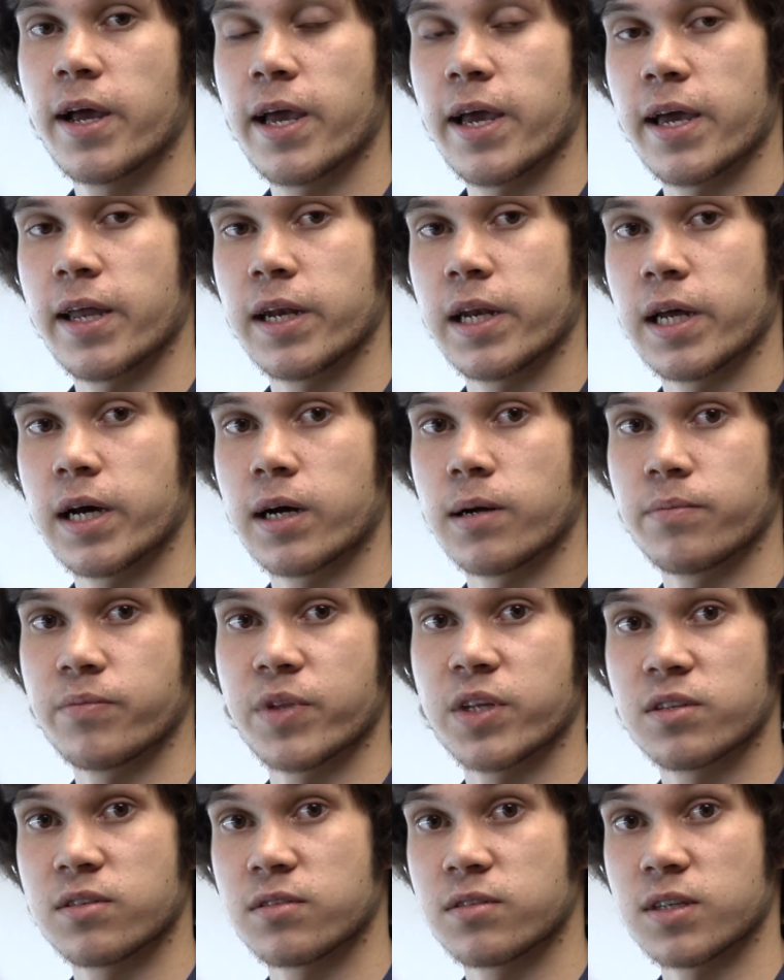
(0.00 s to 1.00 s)
And um,
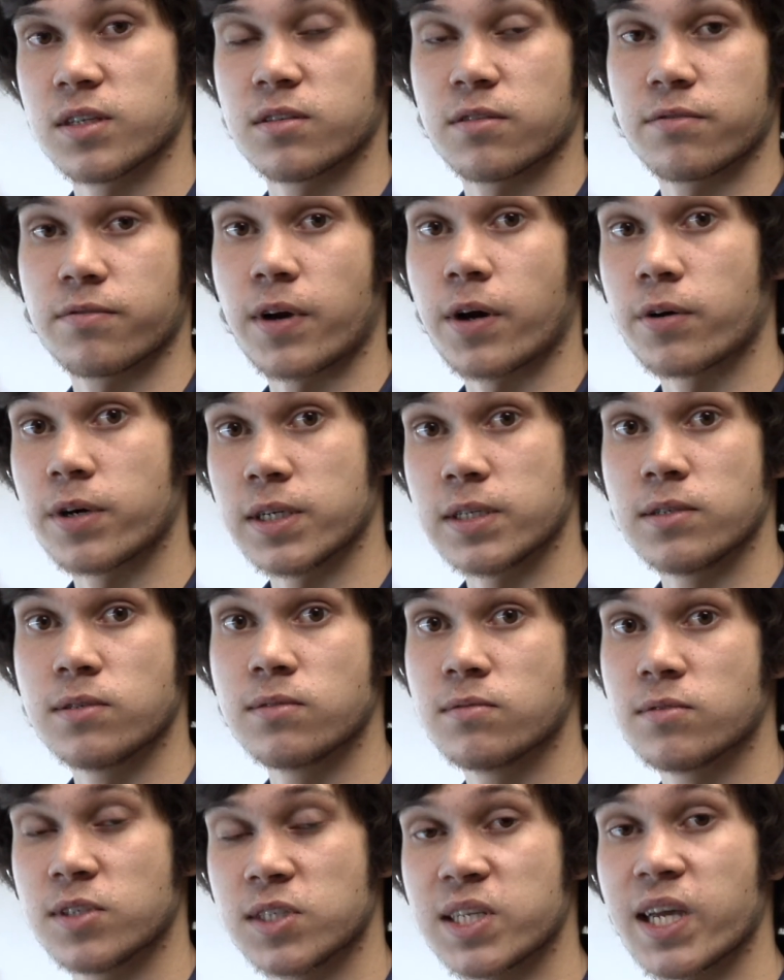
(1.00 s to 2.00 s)
it's, it's a very
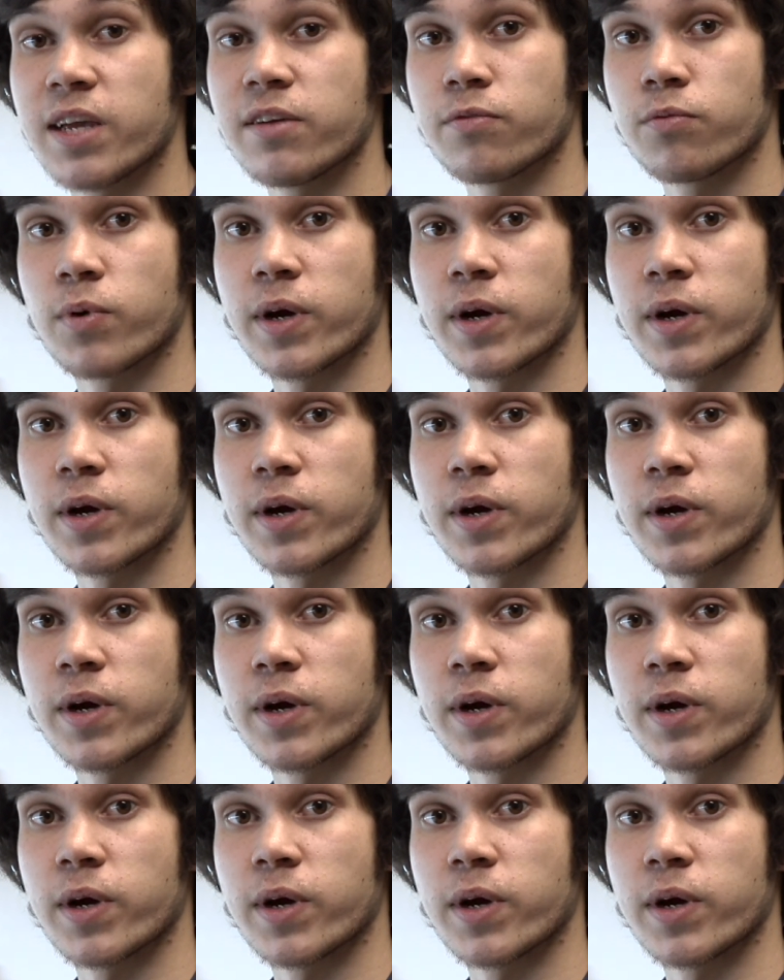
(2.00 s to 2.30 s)
safe